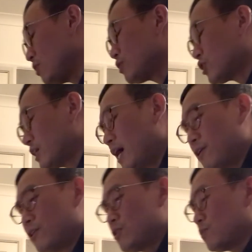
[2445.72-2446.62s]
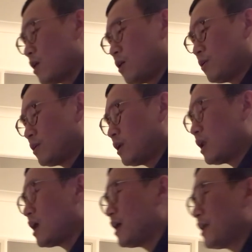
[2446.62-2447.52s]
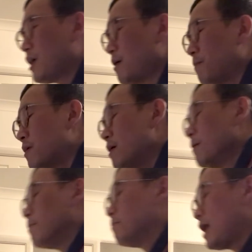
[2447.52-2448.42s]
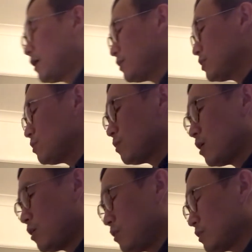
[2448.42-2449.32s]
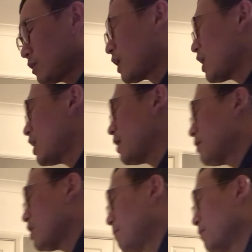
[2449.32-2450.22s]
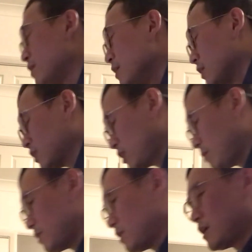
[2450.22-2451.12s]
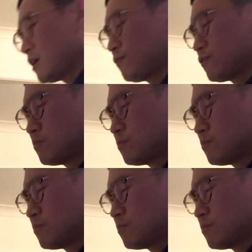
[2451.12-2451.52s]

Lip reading: shadow, you won't light up. Mountain, you won't climb up. Coming after